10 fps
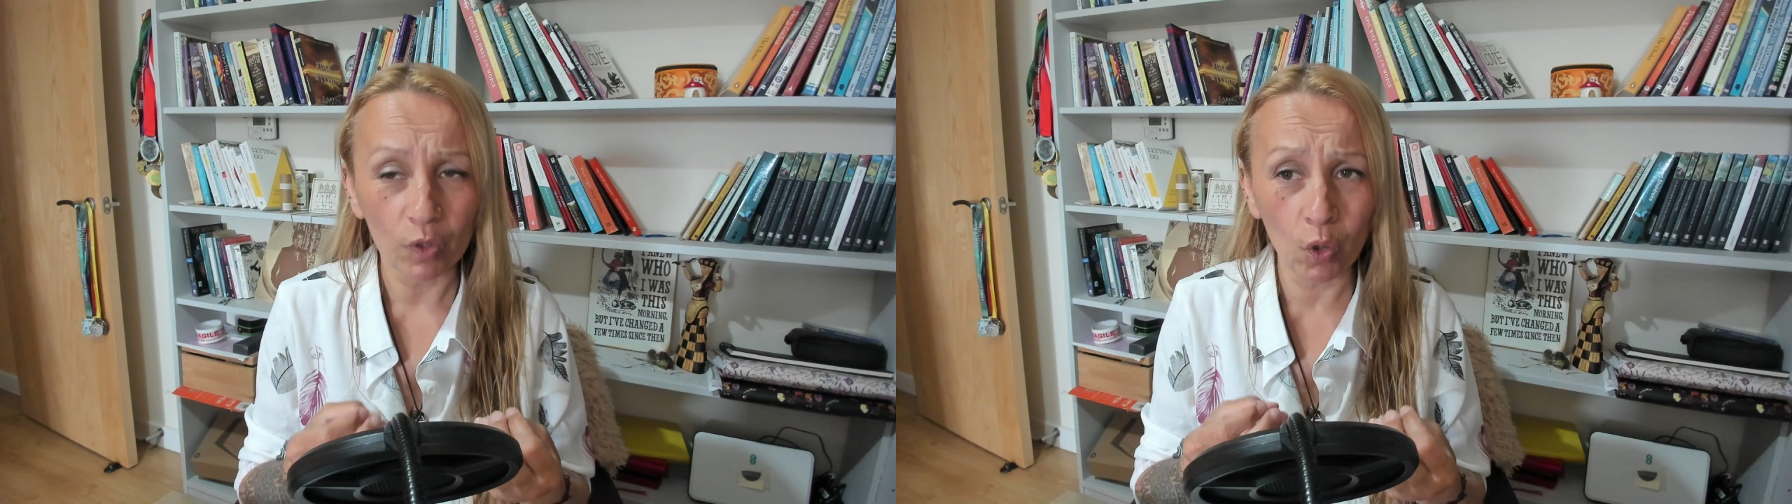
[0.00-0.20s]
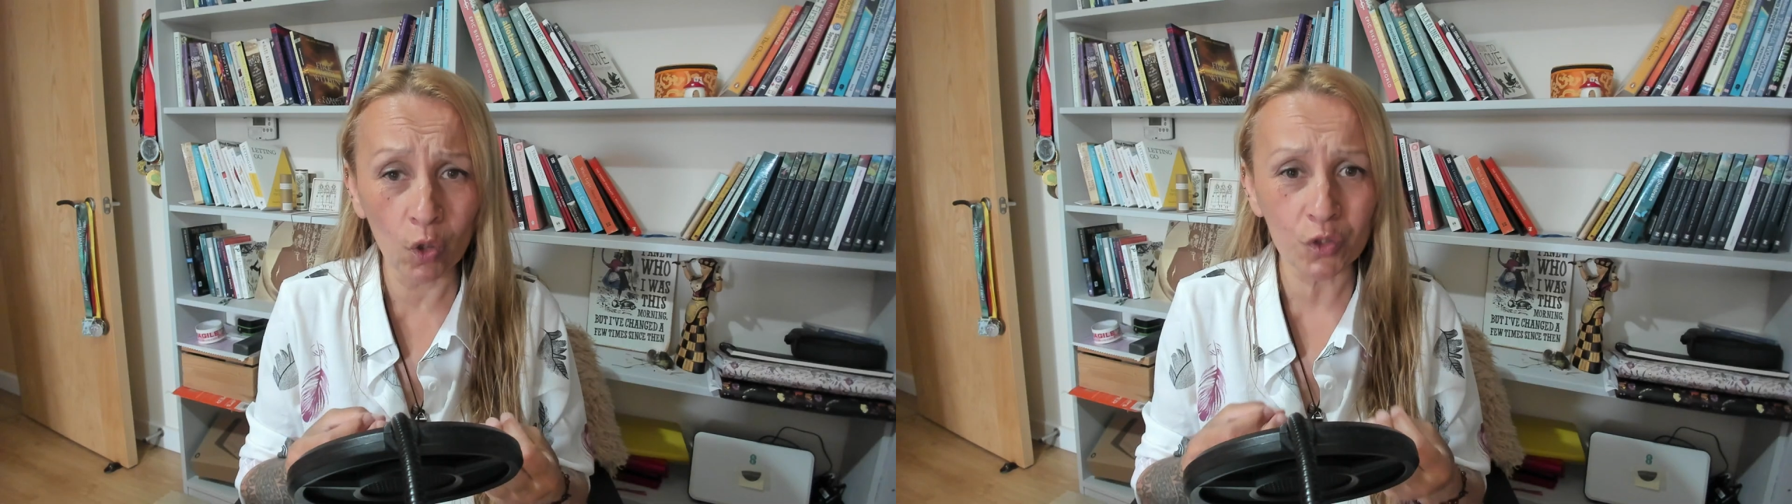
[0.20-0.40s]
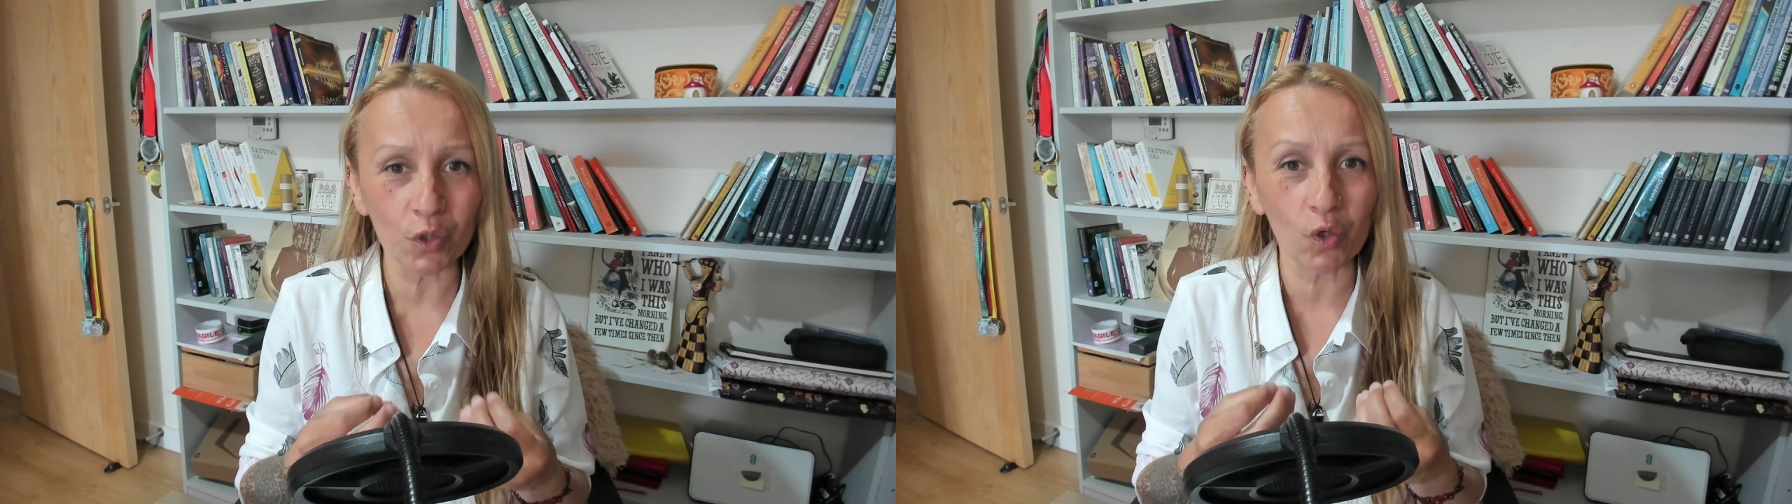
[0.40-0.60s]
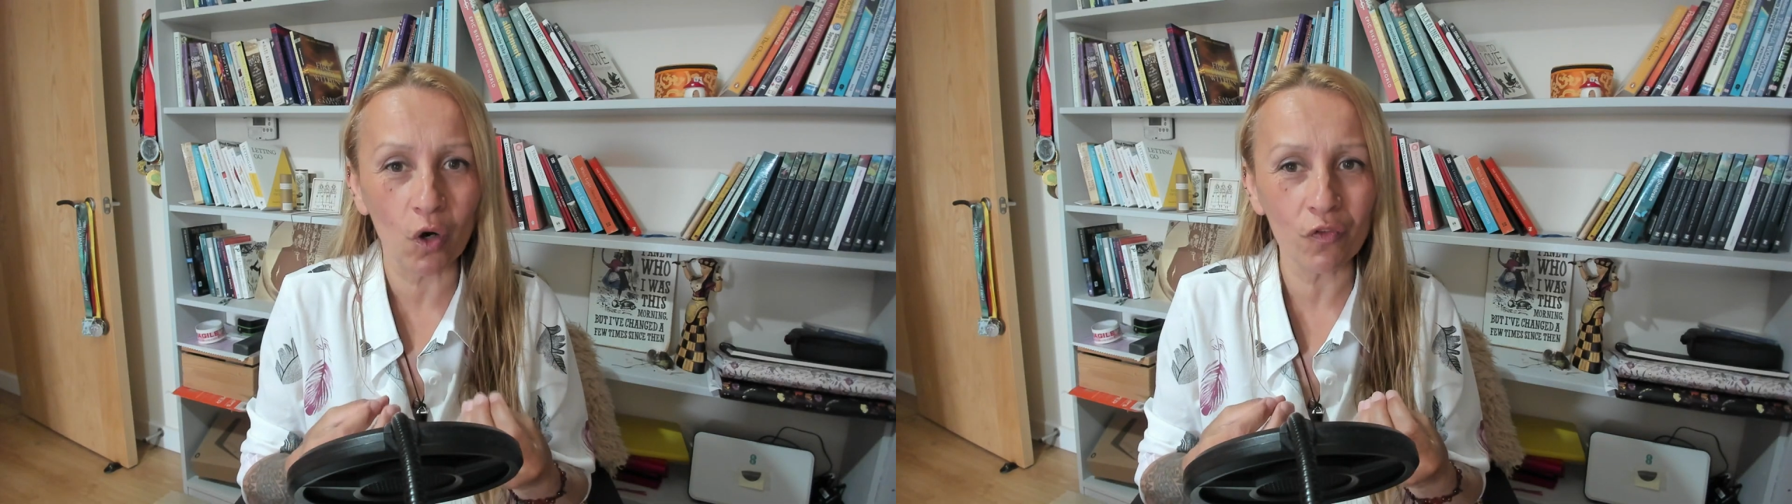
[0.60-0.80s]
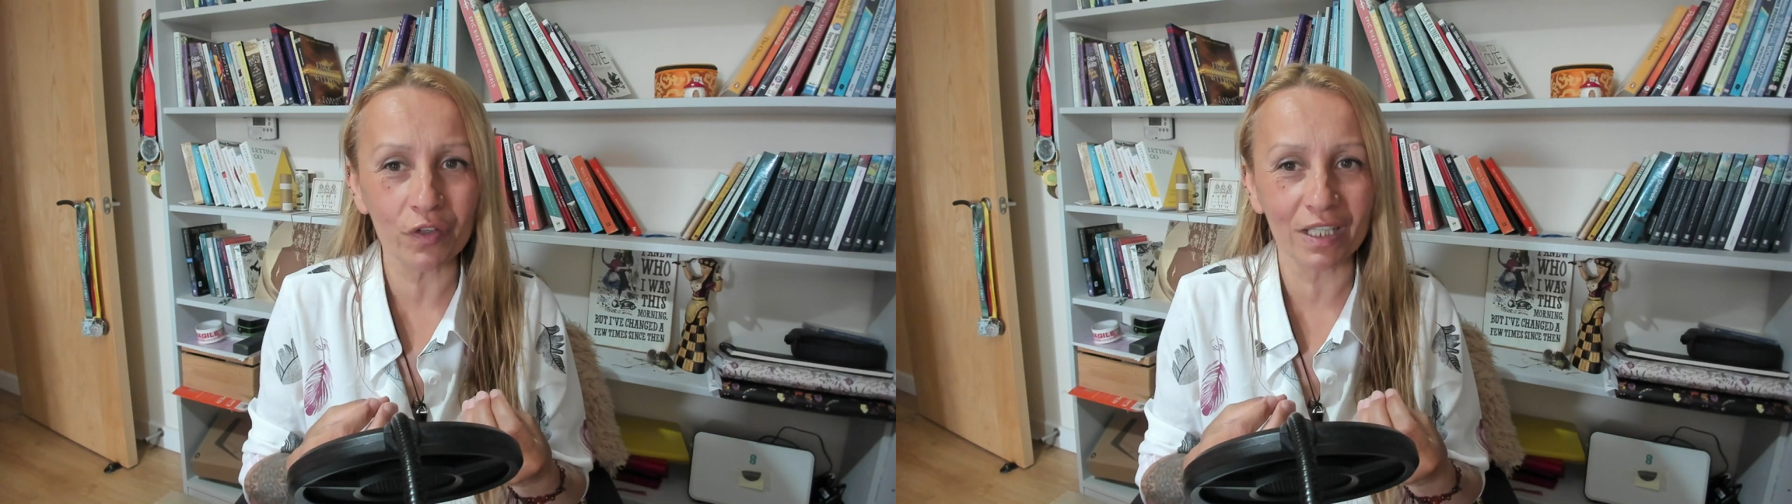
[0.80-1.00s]
also
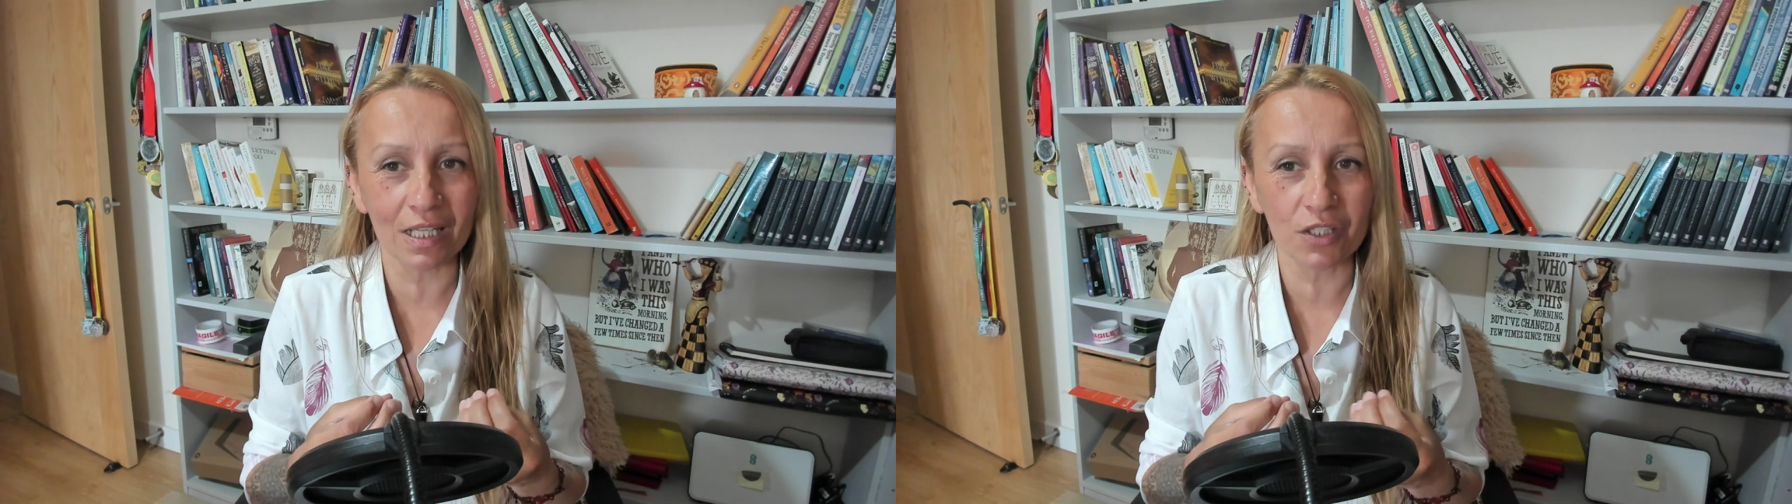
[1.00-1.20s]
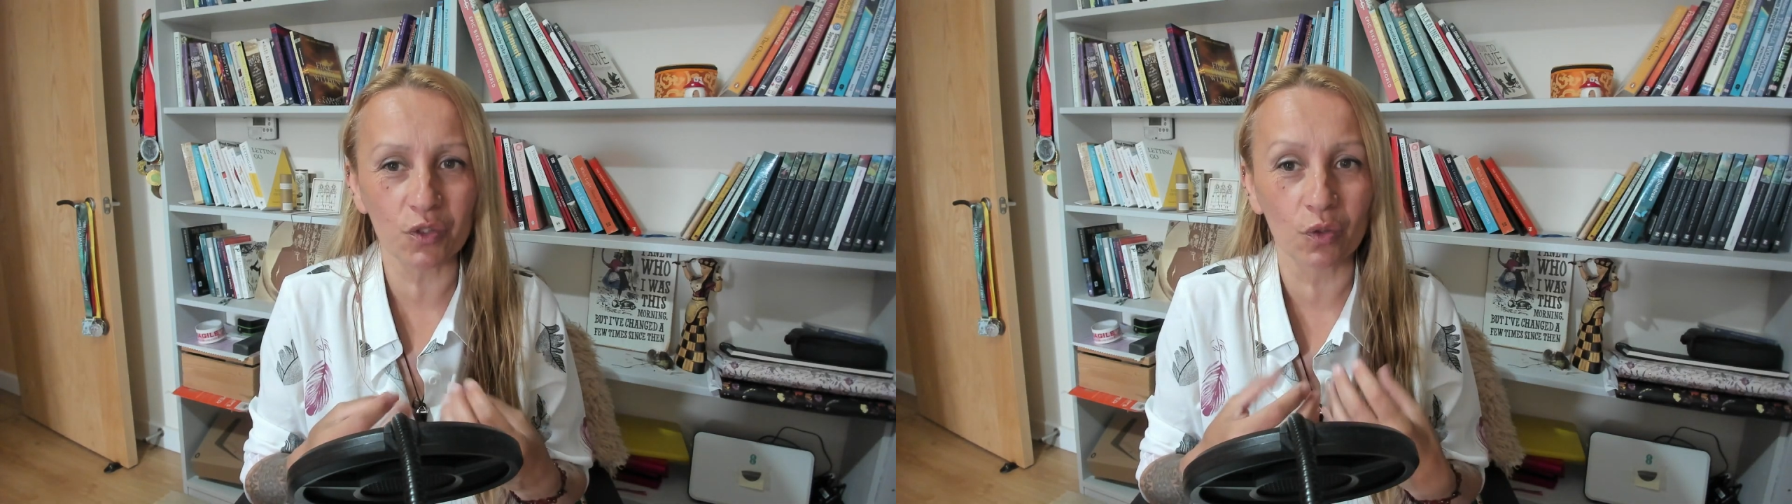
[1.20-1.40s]
confidence to